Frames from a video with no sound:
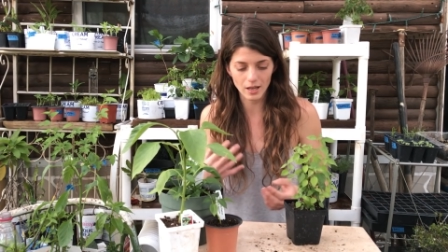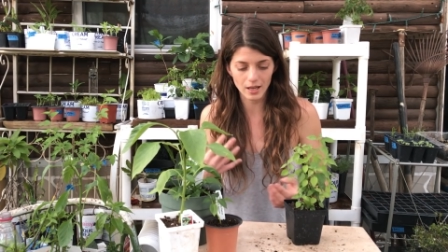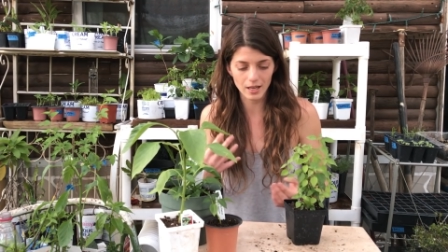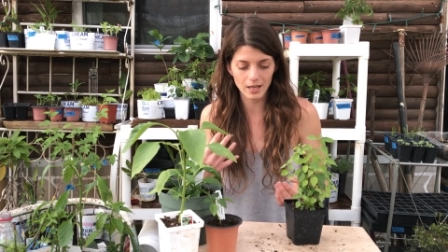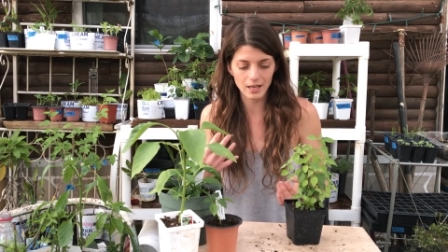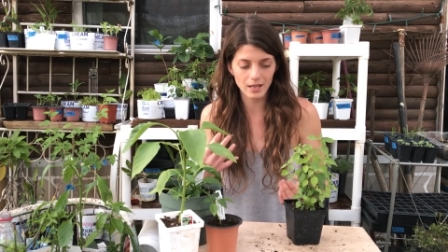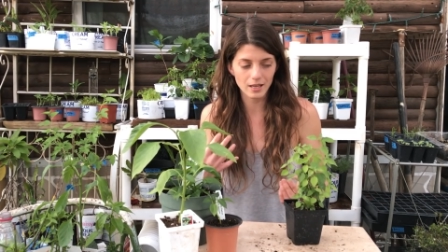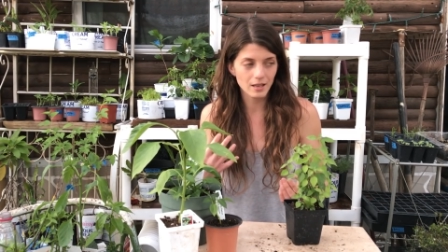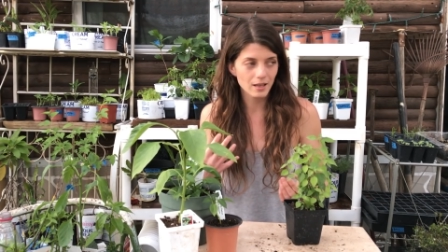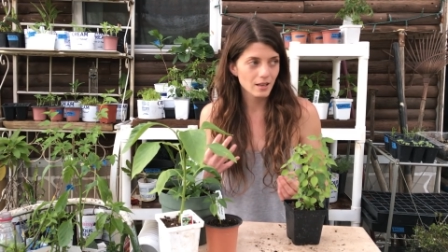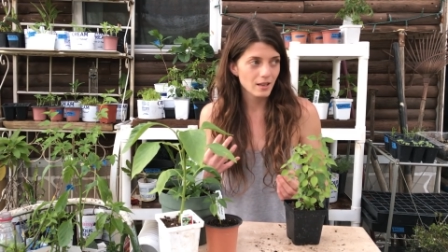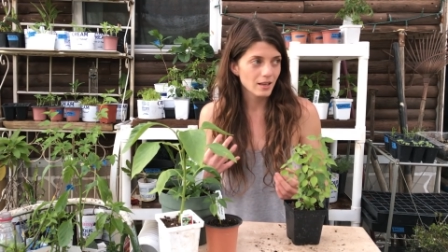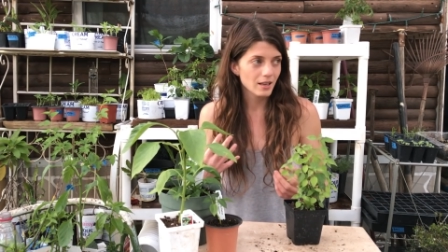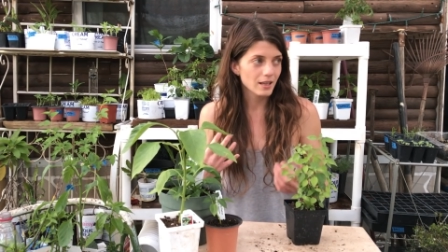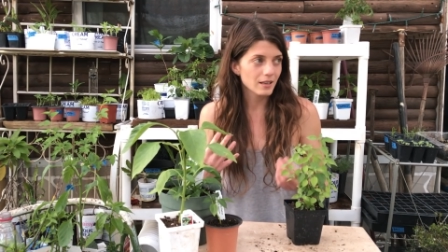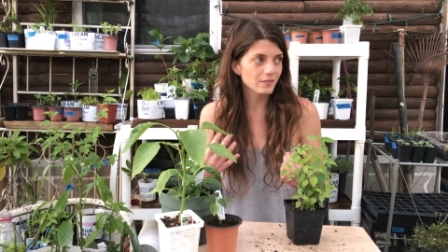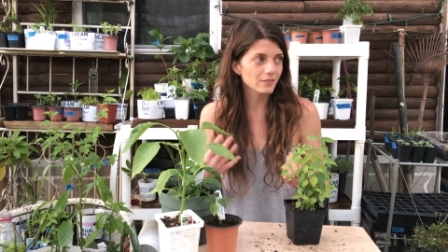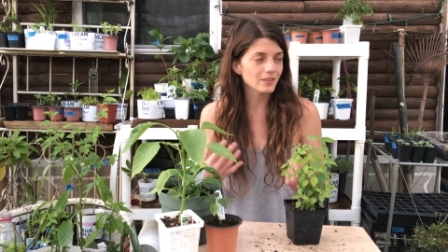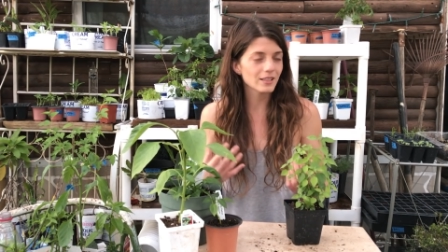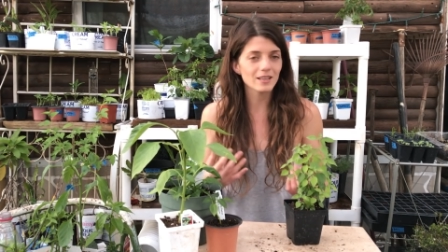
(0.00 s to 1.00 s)
I
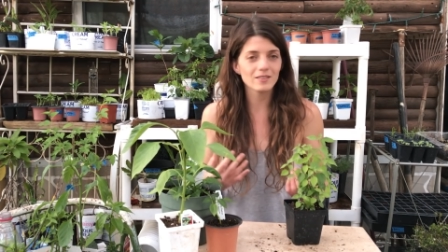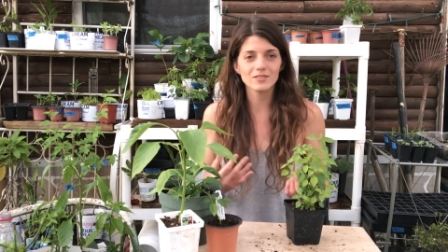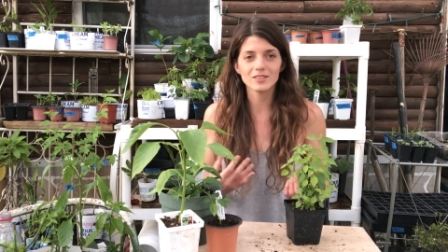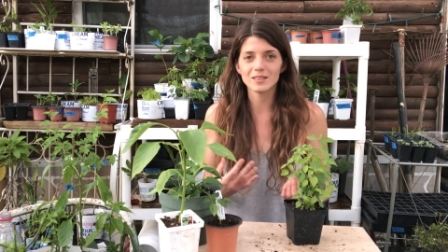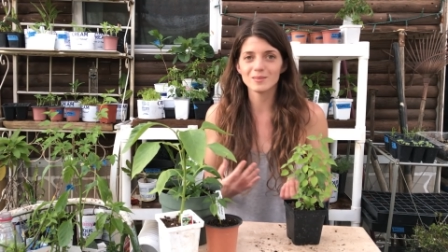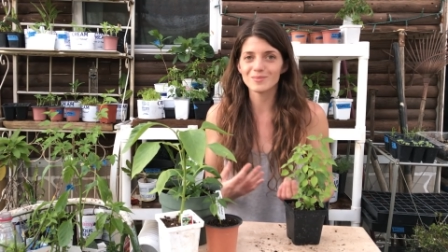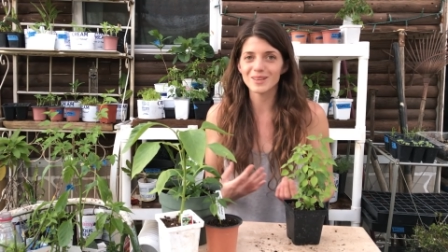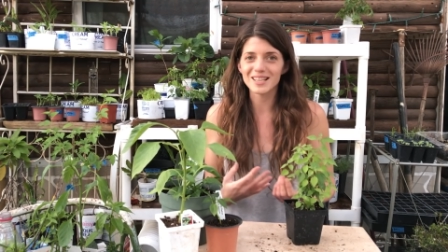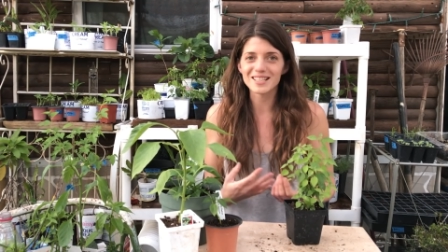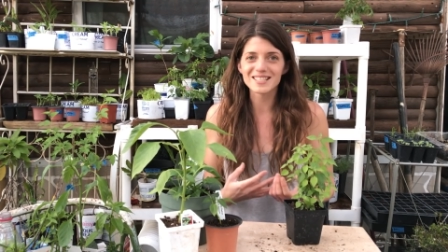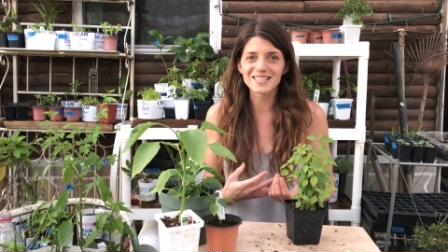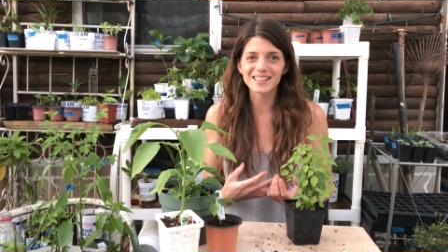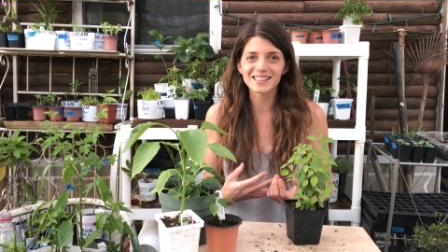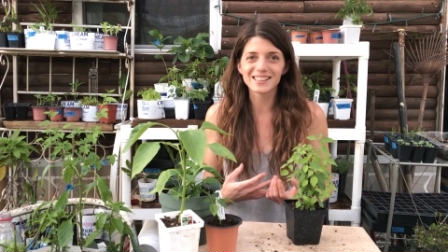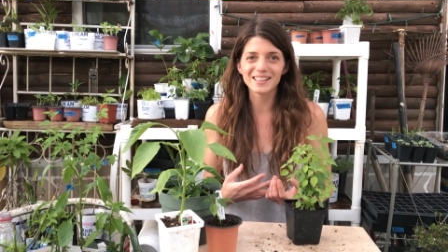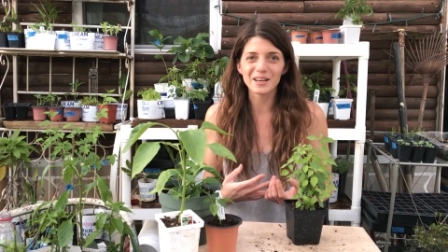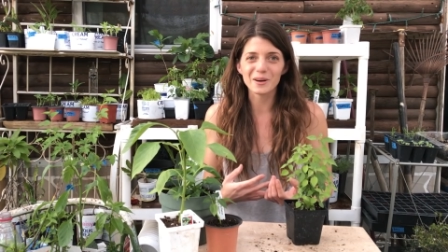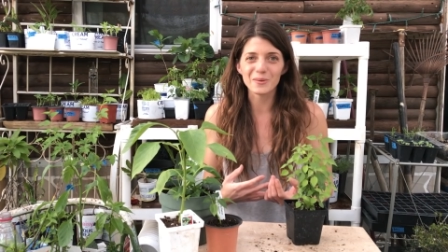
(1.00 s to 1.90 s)
have lived in basically